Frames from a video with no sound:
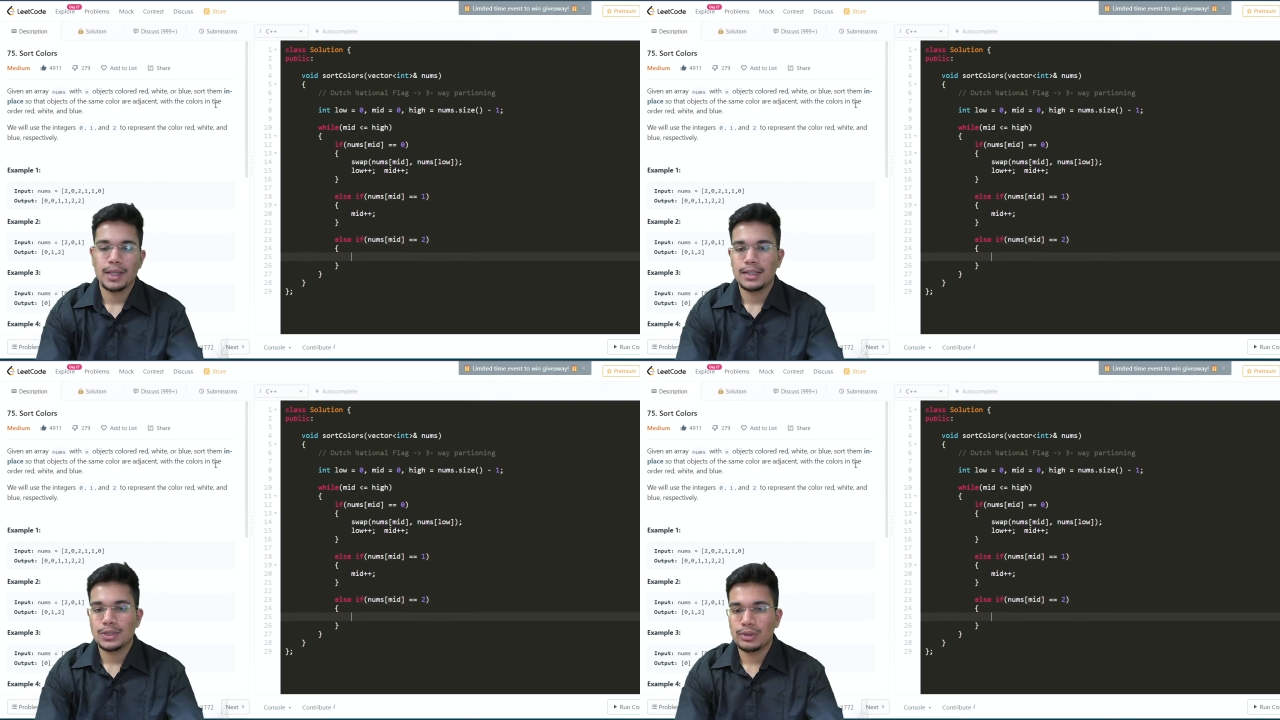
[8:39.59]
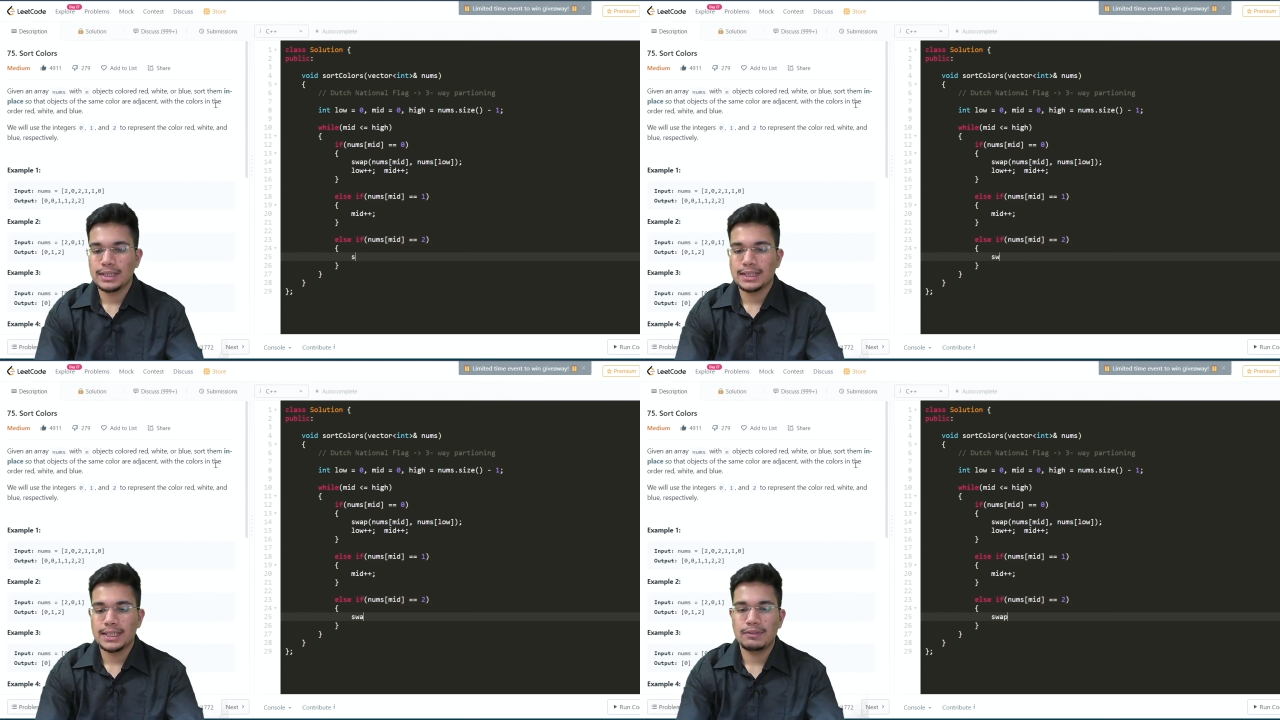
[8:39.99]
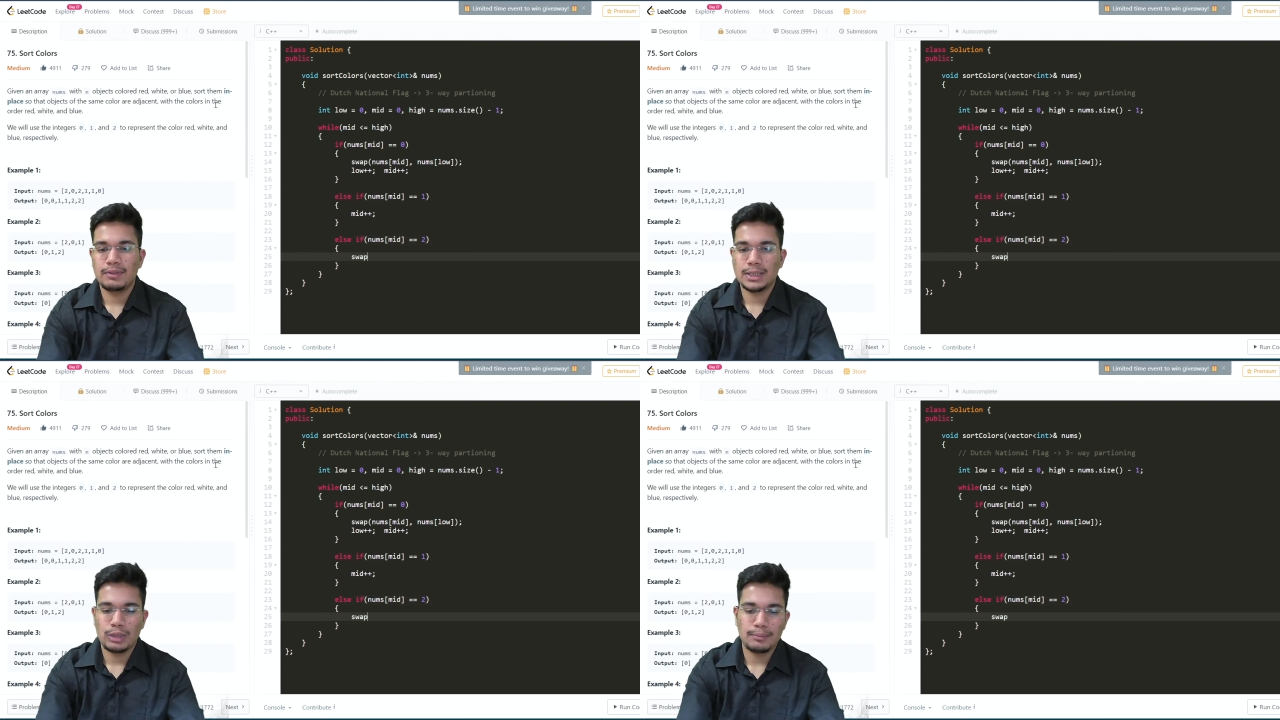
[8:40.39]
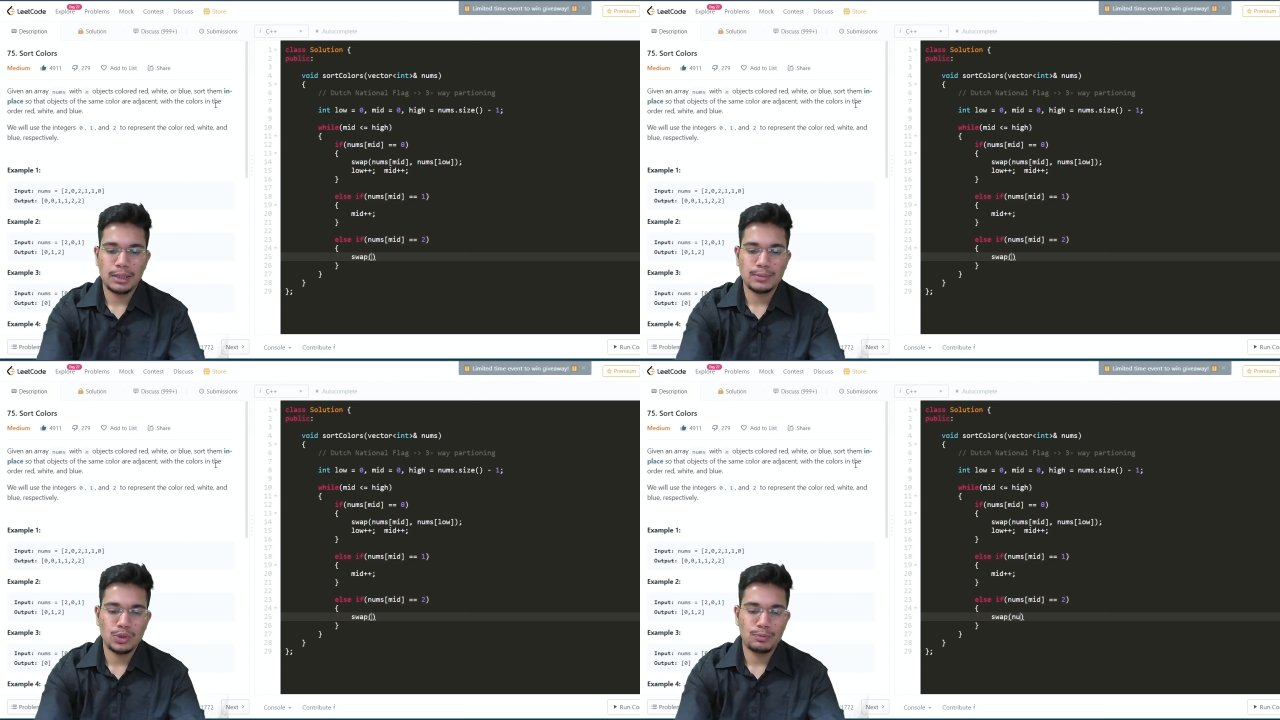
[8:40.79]
So in this case, we will swap
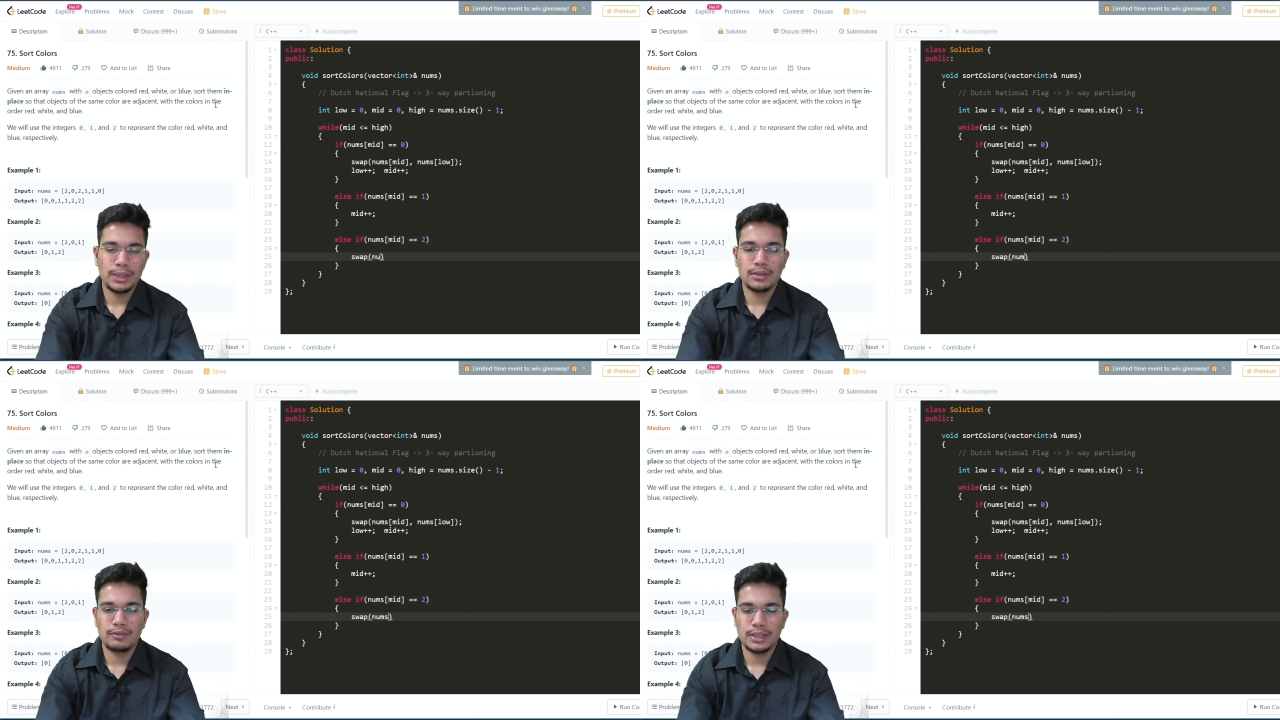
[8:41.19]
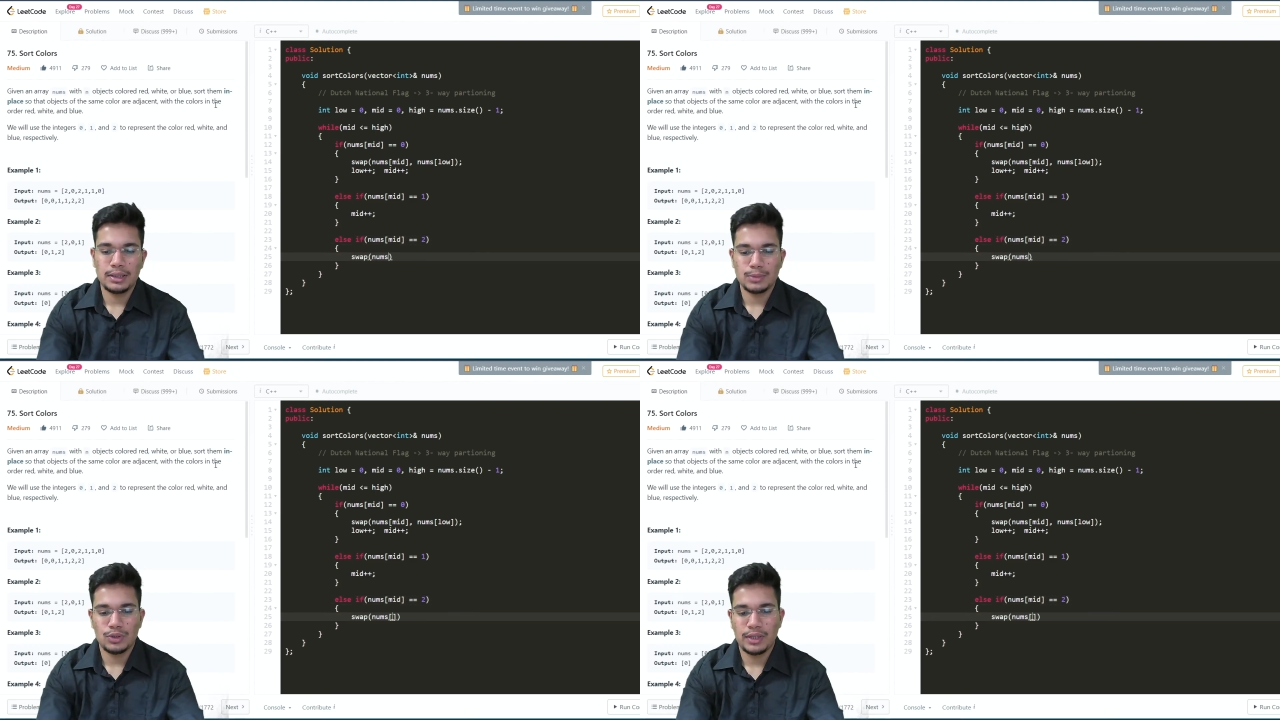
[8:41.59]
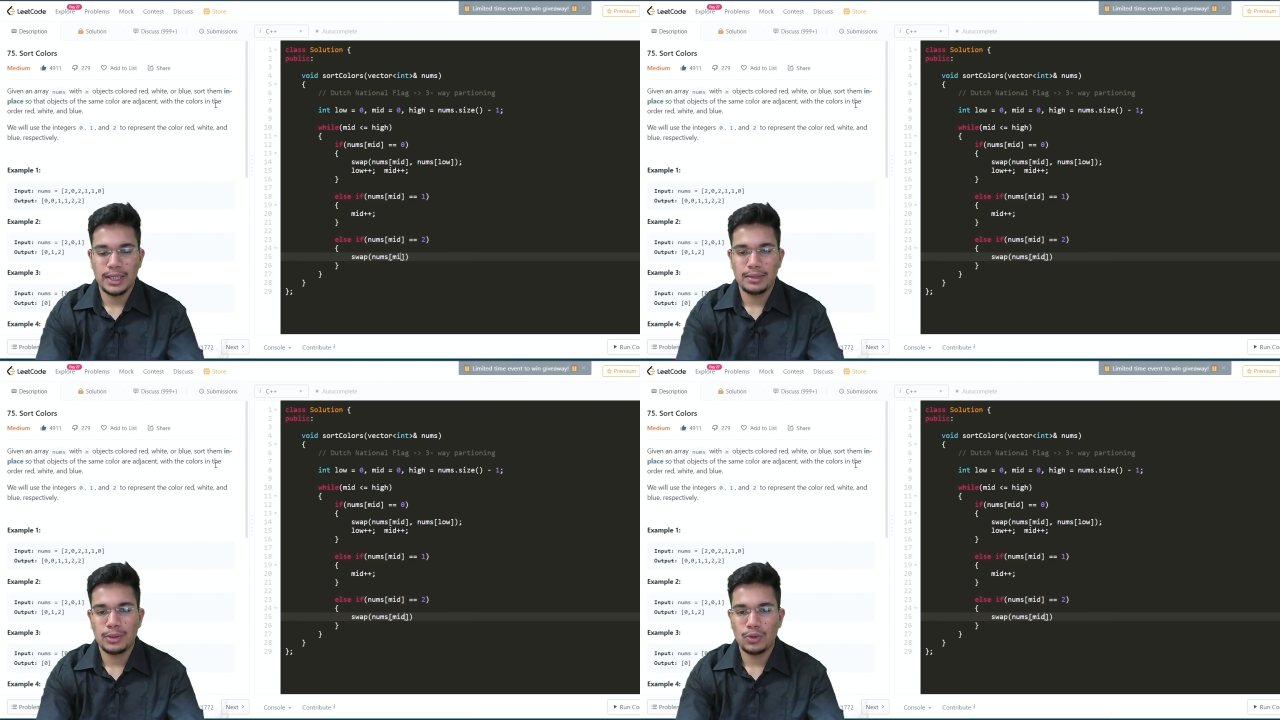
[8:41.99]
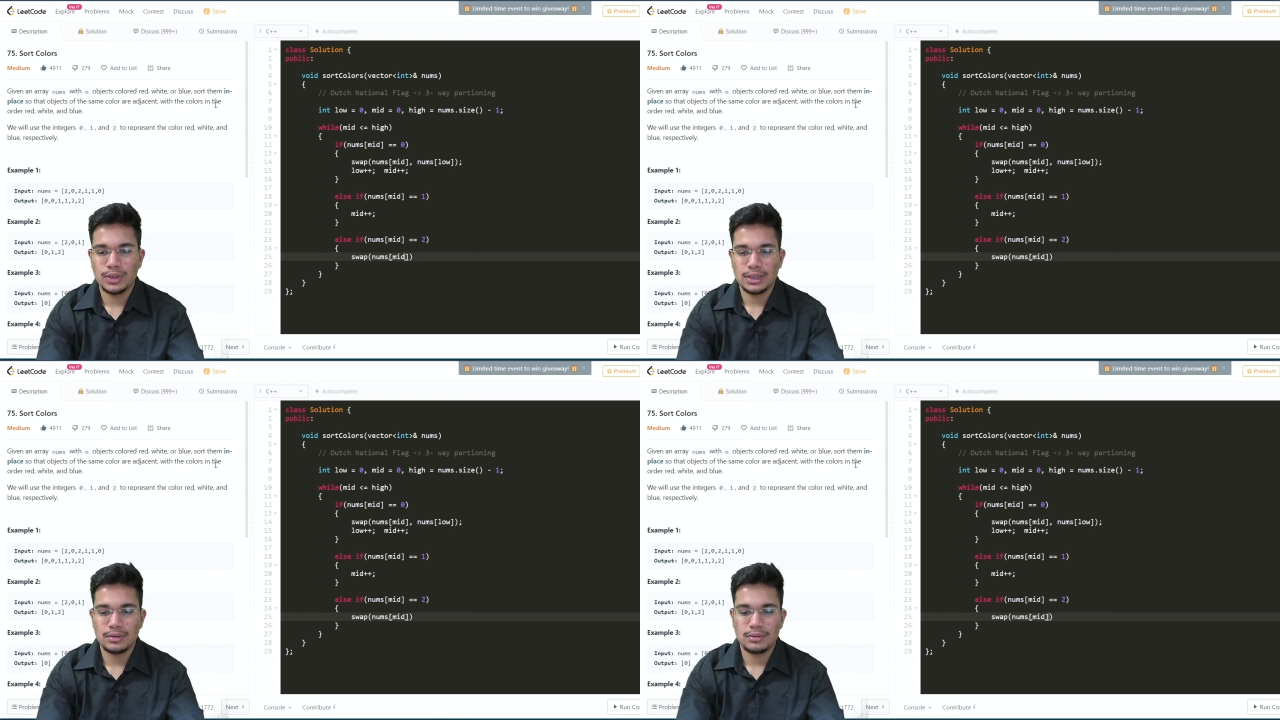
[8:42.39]
nums of mid with nums of high because